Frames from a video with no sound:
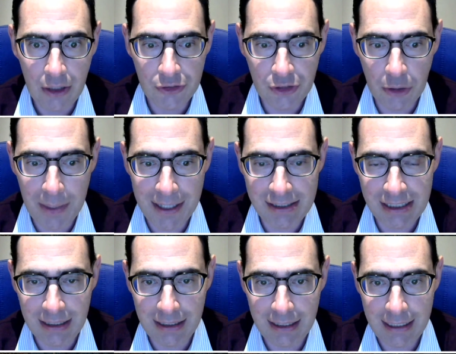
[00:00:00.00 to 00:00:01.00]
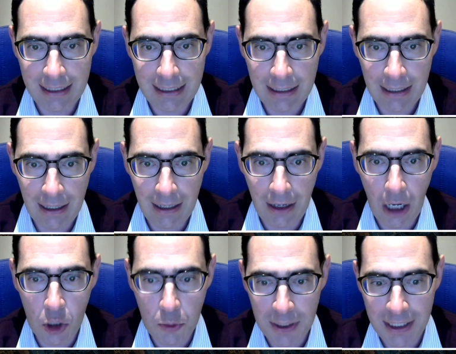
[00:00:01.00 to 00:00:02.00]
So basically
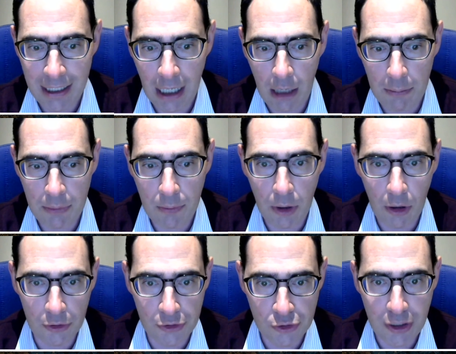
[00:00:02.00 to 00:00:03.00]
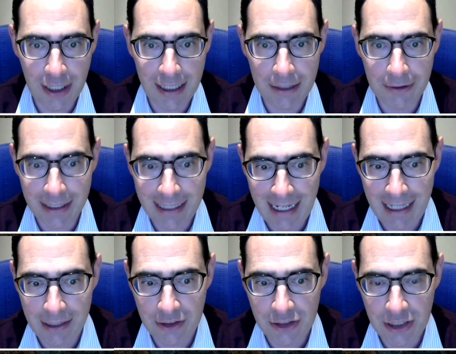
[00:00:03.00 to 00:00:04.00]
opening up Australia and
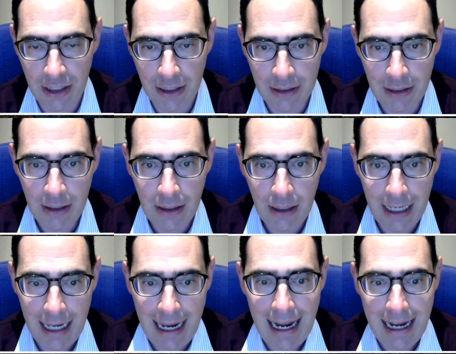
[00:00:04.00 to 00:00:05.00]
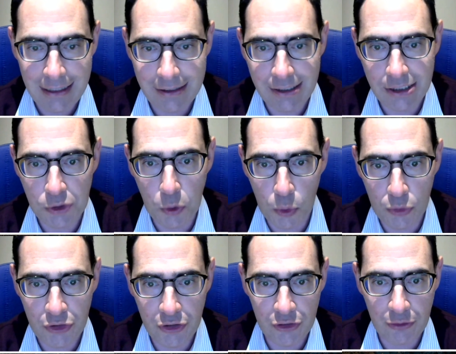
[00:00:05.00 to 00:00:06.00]
Canada as
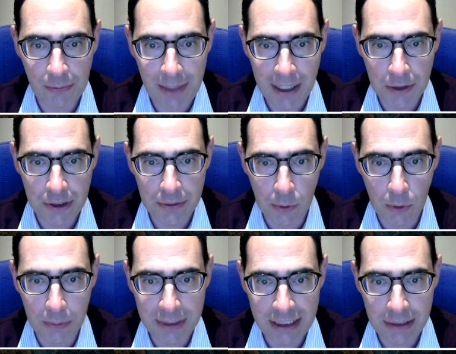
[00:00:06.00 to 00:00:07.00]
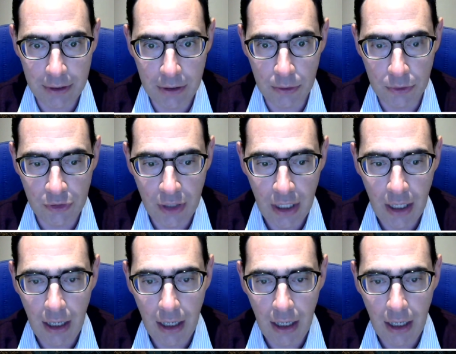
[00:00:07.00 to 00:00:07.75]
sources of battery raw materials,